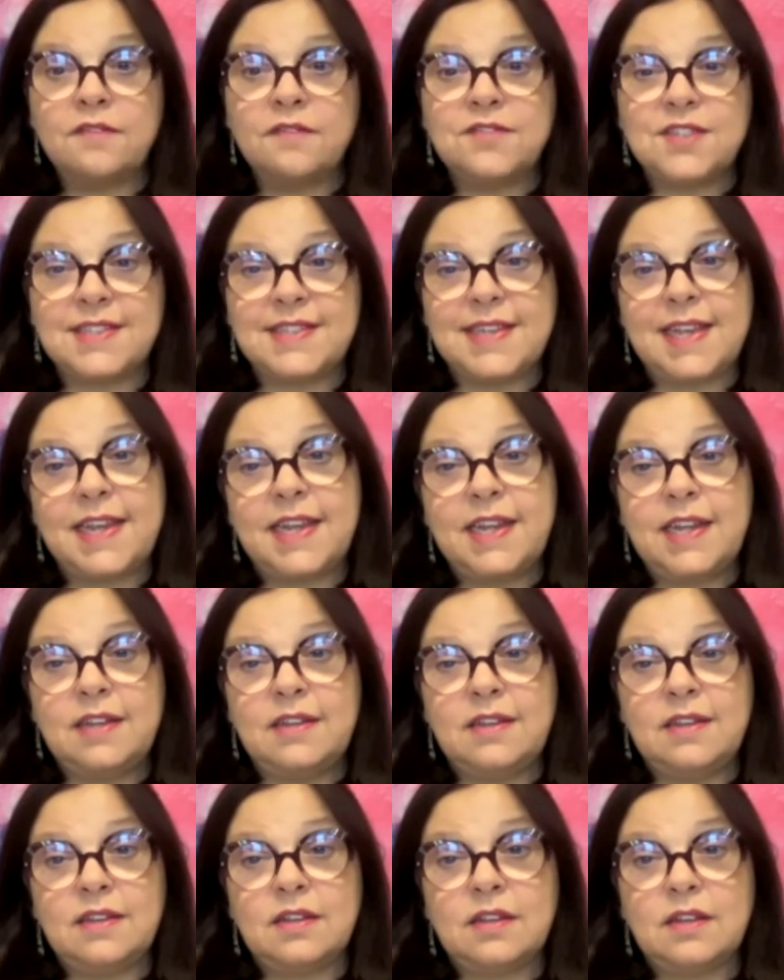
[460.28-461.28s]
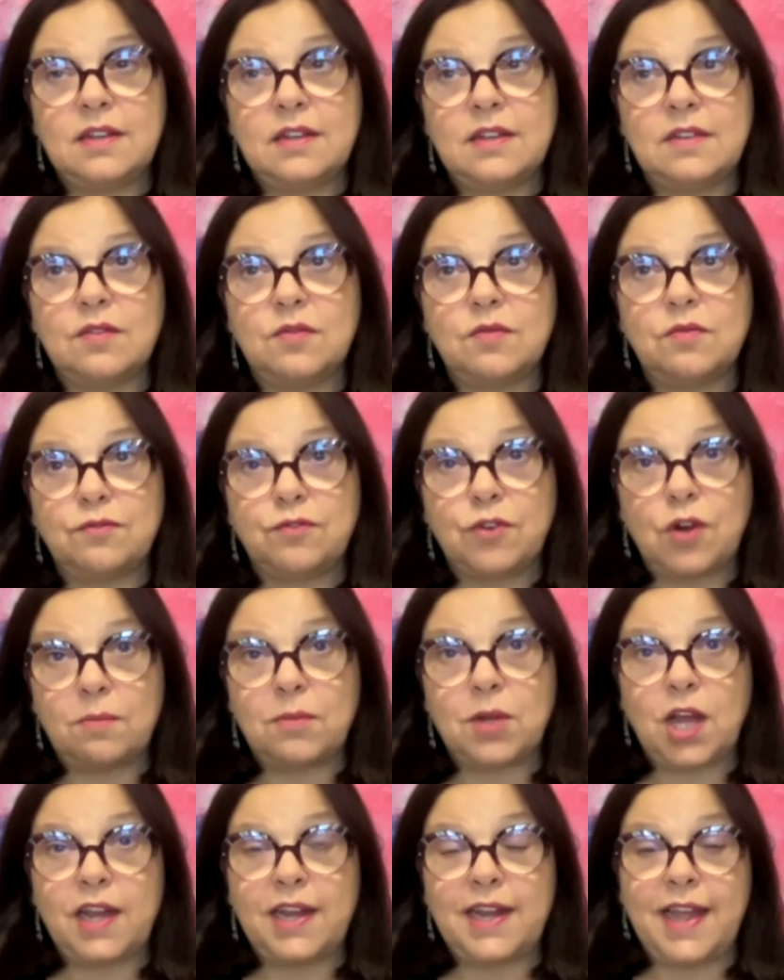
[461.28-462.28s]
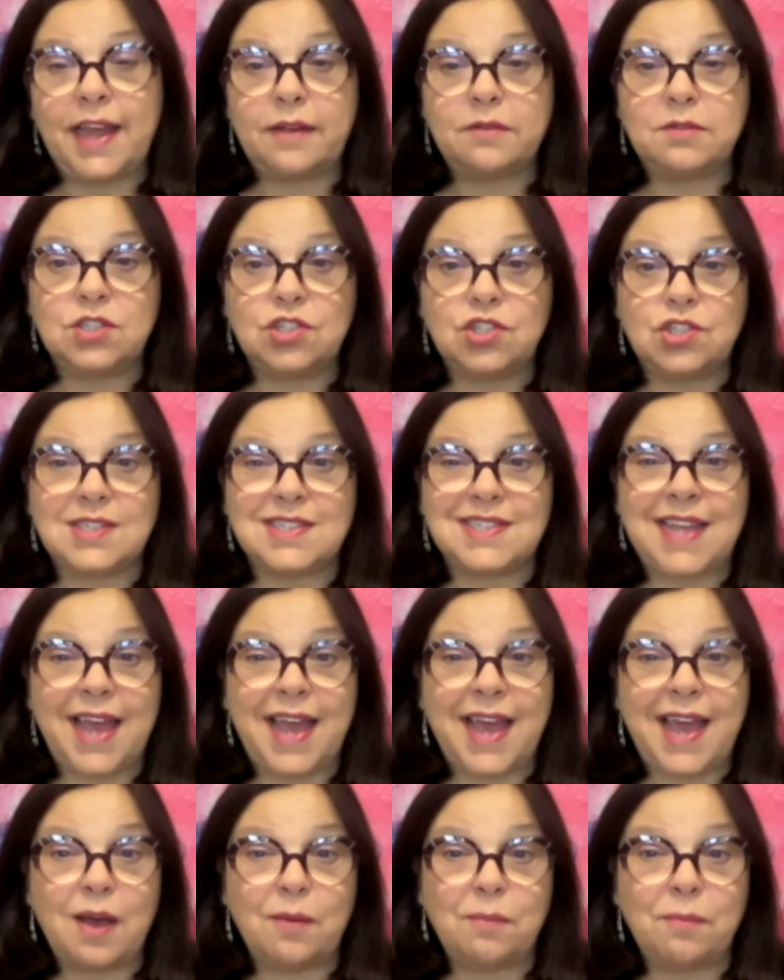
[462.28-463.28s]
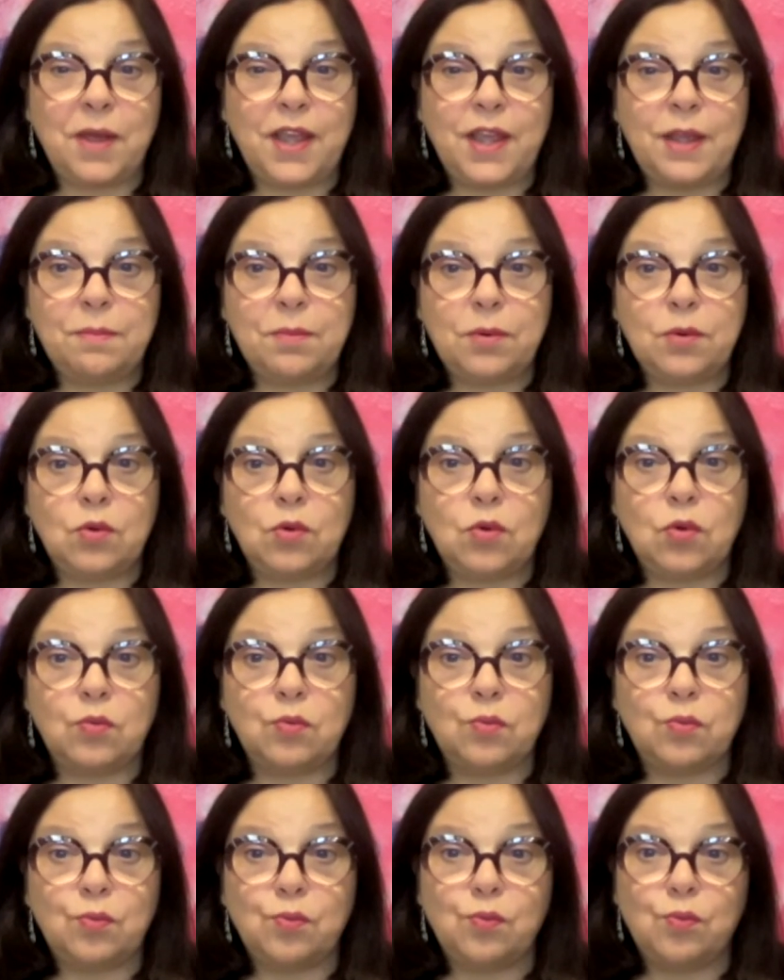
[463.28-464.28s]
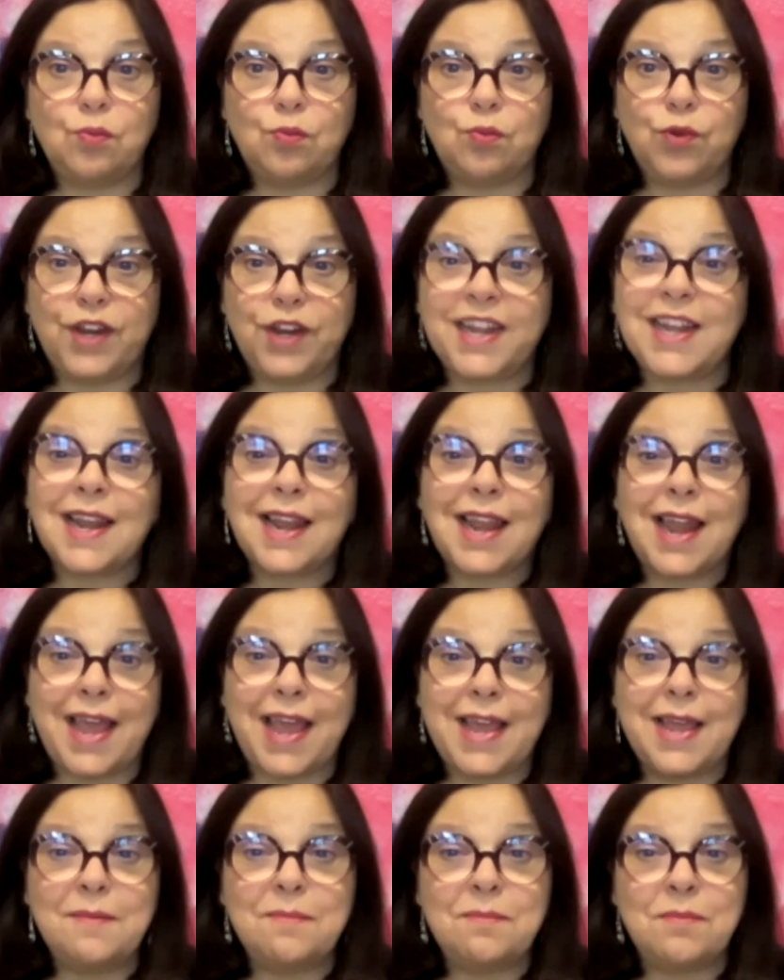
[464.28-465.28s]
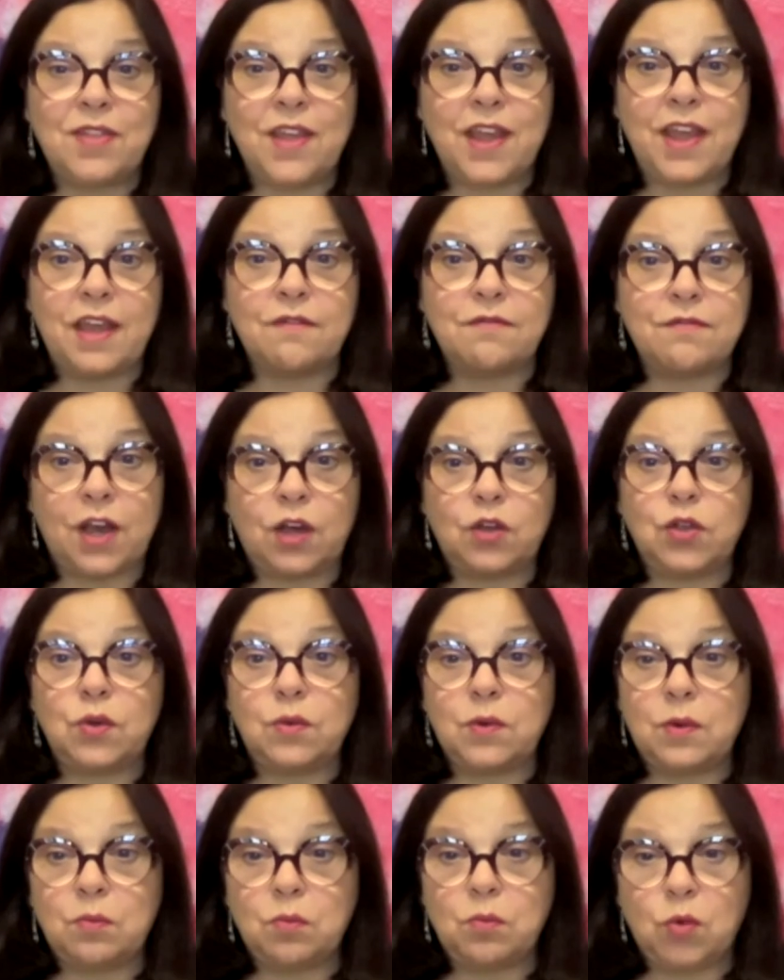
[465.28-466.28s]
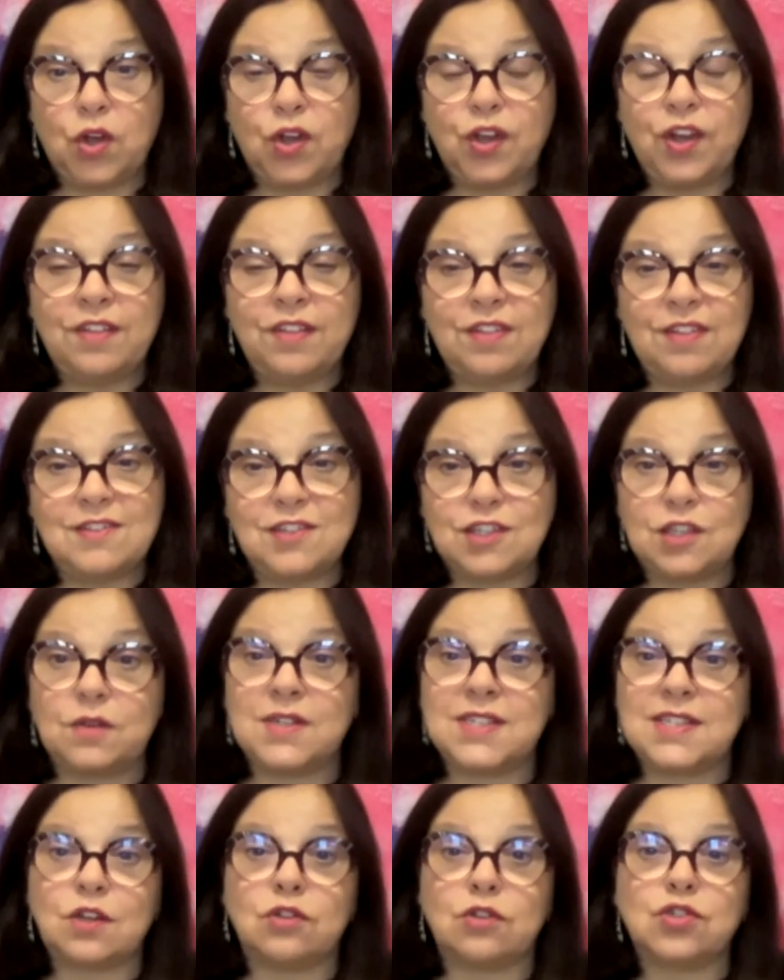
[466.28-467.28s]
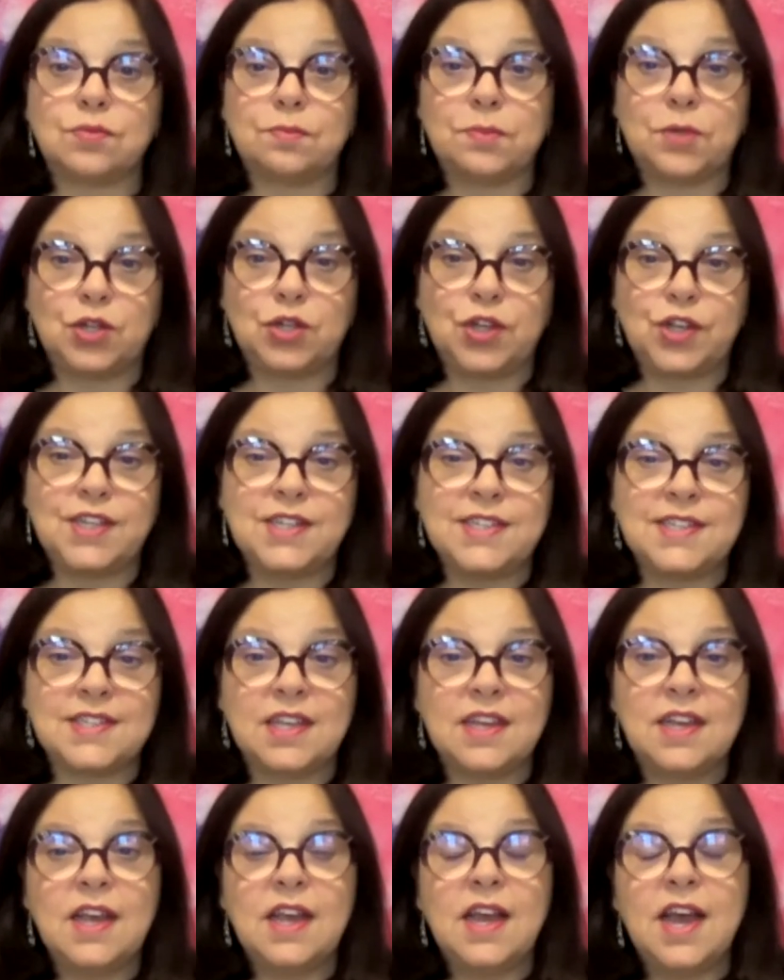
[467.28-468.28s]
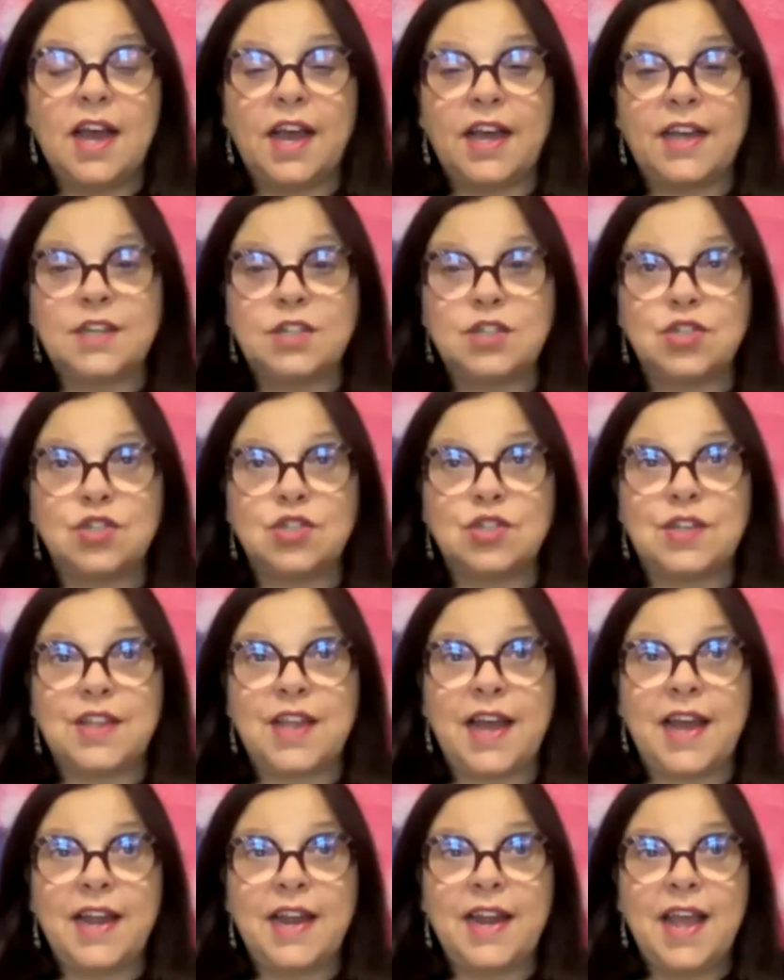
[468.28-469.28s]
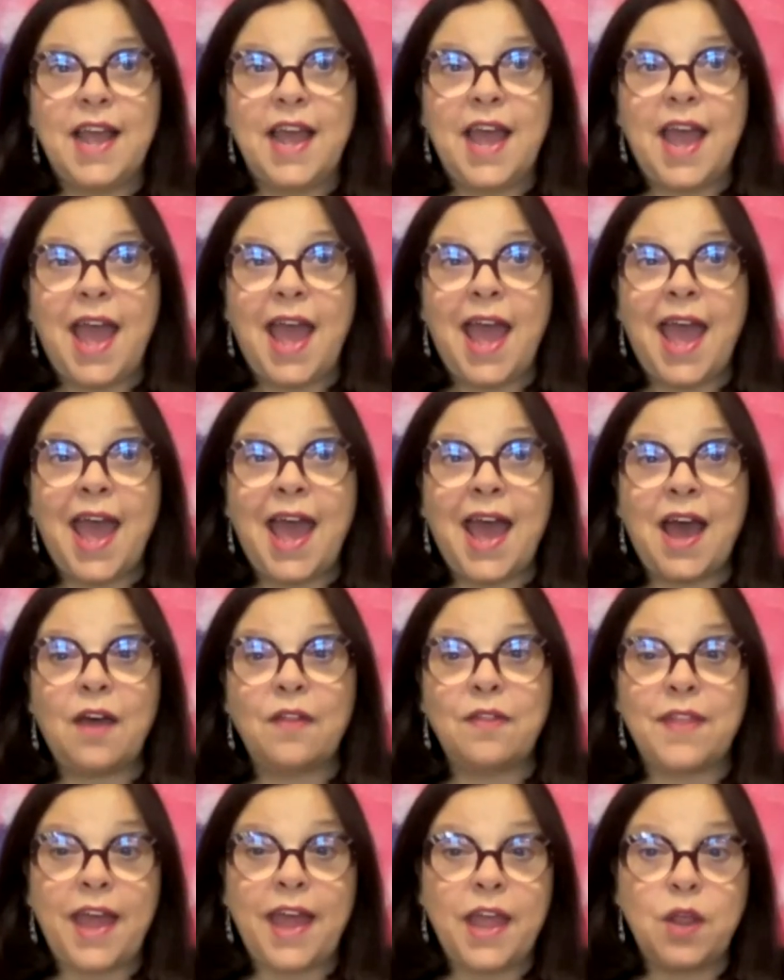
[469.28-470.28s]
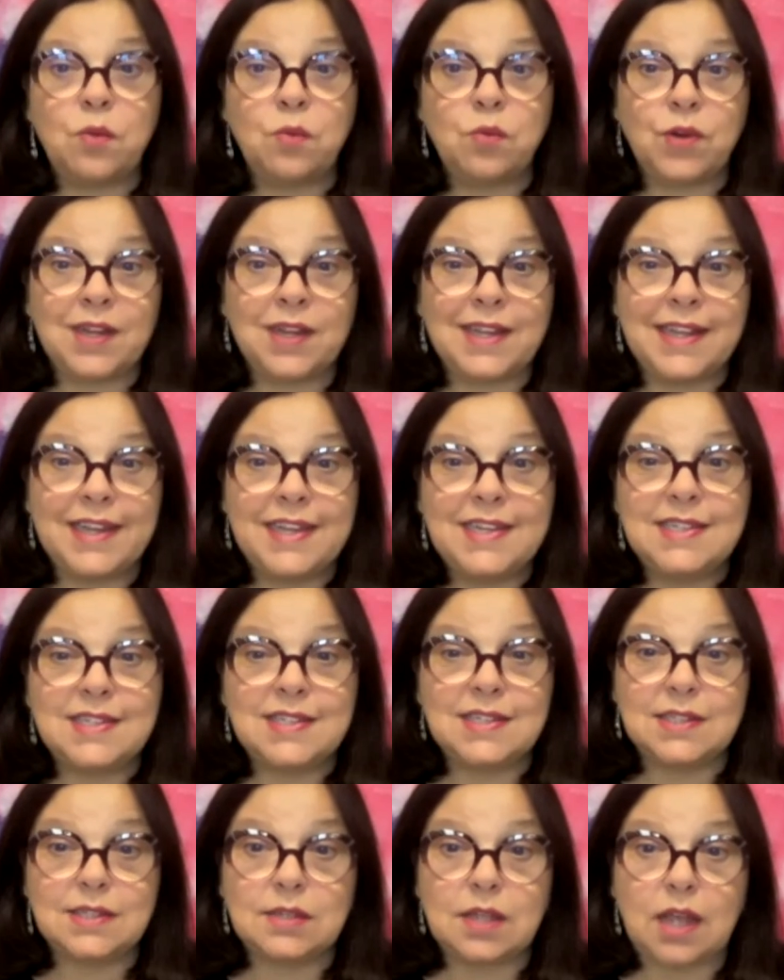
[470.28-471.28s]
seen from light languages how people reclaim their value and worth. So as entrepreneurs, I can do that. How they release